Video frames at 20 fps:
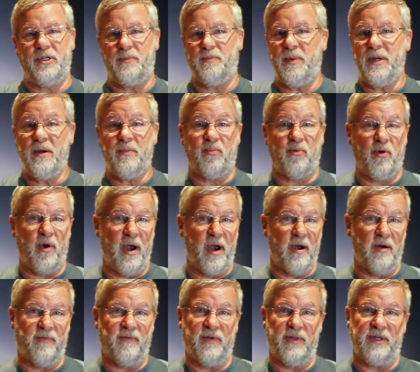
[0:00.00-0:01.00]
in
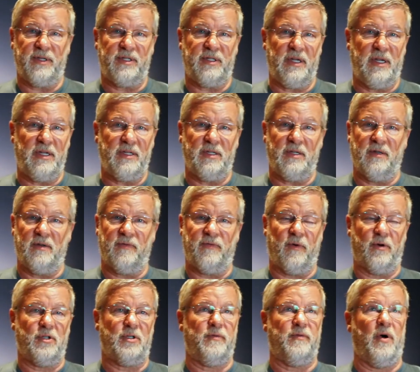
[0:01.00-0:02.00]
prayer for this season,
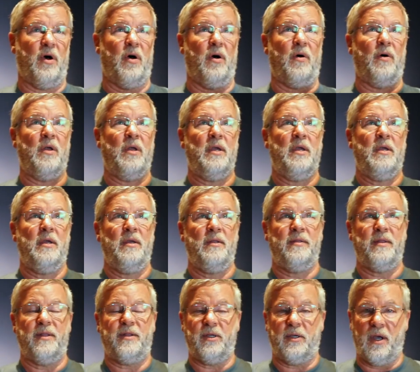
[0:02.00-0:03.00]
first of all,
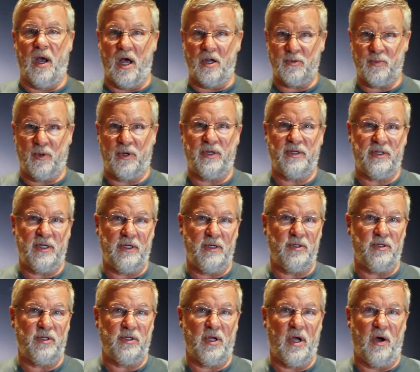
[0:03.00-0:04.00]
that the gospel
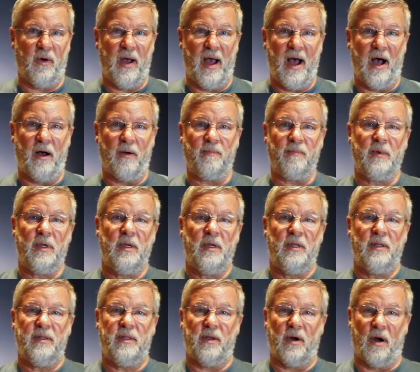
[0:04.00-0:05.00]
continues to go out,
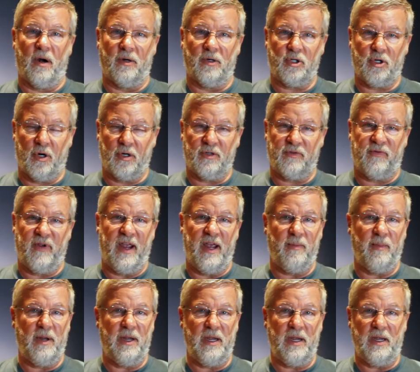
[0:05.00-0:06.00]
that our church
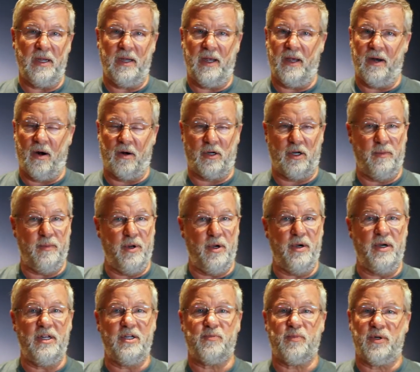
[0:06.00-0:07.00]
family and our
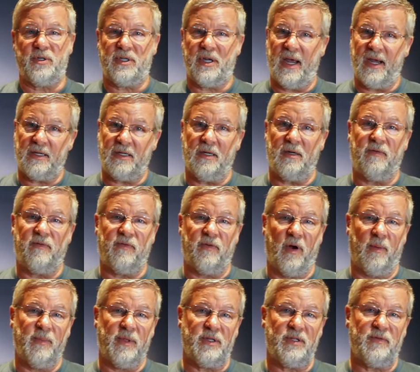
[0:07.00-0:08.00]
community is protected
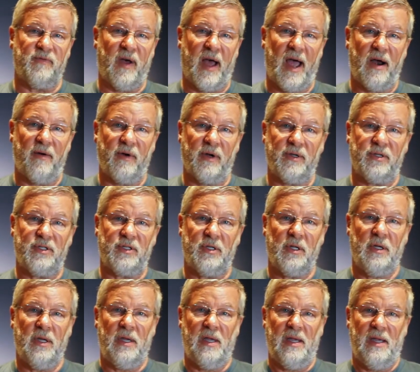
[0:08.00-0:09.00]
from this virus.
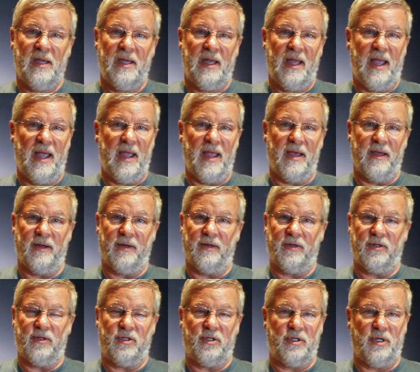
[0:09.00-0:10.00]

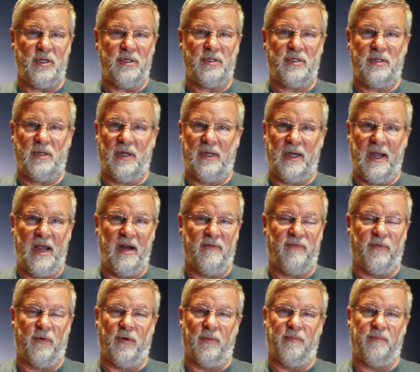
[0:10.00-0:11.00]
And just again,
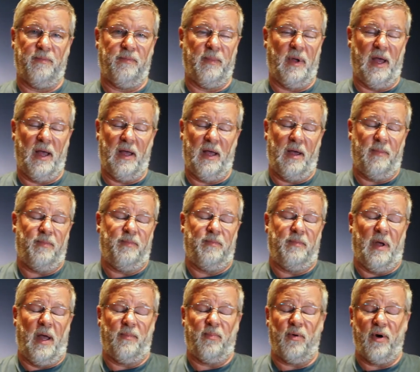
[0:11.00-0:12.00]
for I
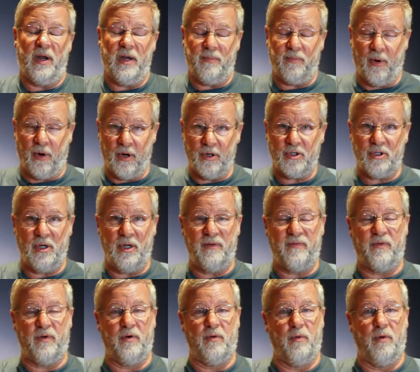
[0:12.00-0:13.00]
pray personally
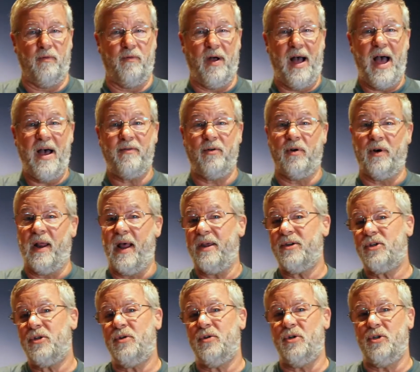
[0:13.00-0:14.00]
for a revival, and I
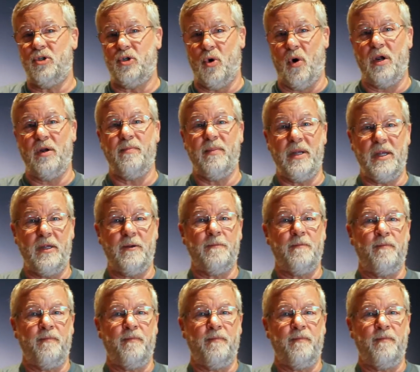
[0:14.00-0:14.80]
ask you to join me